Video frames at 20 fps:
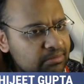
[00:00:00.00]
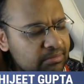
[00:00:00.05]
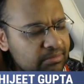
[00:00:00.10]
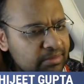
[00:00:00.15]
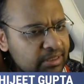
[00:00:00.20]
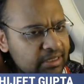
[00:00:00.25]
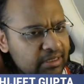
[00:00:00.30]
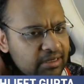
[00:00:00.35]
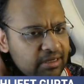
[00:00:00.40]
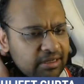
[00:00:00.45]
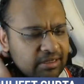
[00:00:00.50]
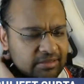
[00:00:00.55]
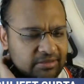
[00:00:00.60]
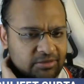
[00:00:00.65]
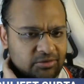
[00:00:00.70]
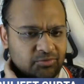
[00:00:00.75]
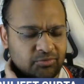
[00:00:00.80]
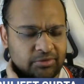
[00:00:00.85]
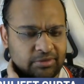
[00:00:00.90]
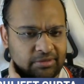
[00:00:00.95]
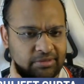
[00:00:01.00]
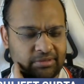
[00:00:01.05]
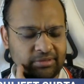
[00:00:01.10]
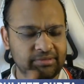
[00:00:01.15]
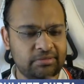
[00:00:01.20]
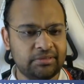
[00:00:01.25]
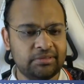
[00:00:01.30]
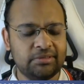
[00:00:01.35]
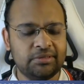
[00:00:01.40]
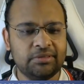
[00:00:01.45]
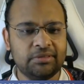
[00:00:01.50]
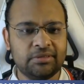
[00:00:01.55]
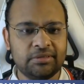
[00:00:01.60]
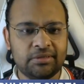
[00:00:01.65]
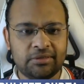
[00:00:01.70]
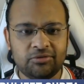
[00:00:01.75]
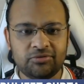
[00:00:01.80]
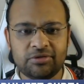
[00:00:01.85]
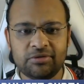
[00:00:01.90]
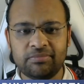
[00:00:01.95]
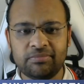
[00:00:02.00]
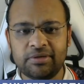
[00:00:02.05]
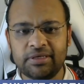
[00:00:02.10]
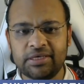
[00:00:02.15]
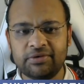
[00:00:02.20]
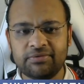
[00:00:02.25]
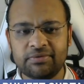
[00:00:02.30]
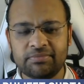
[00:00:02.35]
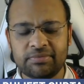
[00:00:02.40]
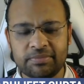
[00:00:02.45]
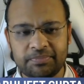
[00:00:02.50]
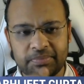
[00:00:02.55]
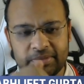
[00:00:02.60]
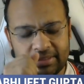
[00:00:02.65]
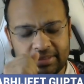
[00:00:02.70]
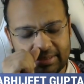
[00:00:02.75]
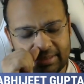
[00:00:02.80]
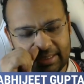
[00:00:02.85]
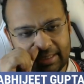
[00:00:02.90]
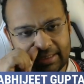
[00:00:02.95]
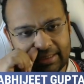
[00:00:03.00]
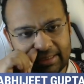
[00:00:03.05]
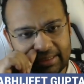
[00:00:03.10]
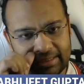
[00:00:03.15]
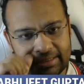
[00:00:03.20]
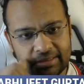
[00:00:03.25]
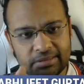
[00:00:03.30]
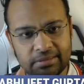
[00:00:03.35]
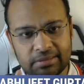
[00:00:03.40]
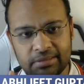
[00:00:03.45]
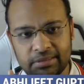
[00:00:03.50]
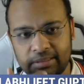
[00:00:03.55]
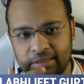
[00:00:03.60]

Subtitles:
by Carlsen was to simply give up a piece like this.